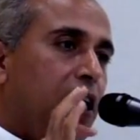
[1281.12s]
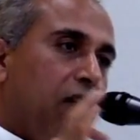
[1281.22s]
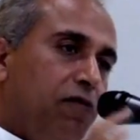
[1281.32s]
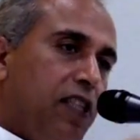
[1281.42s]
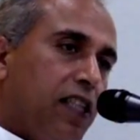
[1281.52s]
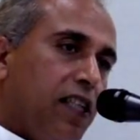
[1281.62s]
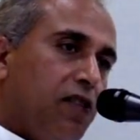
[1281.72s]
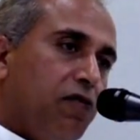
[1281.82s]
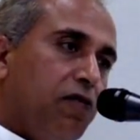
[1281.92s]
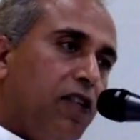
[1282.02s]
If there
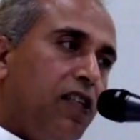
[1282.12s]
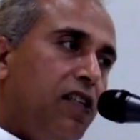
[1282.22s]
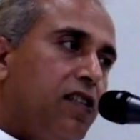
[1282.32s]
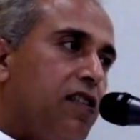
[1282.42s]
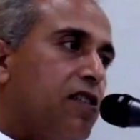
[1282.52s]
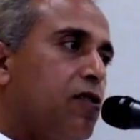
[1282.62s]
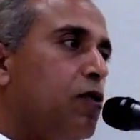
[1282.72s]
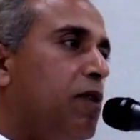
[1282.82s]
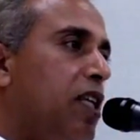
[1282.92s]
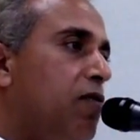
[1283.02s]
are words,
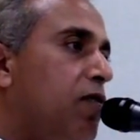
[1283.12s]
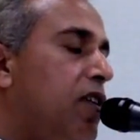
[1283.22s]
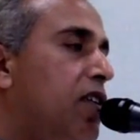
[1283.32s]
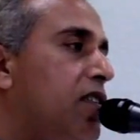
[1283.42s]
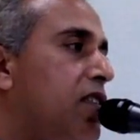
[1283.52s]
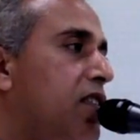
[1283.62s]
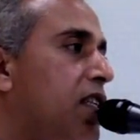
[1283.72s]
so many words,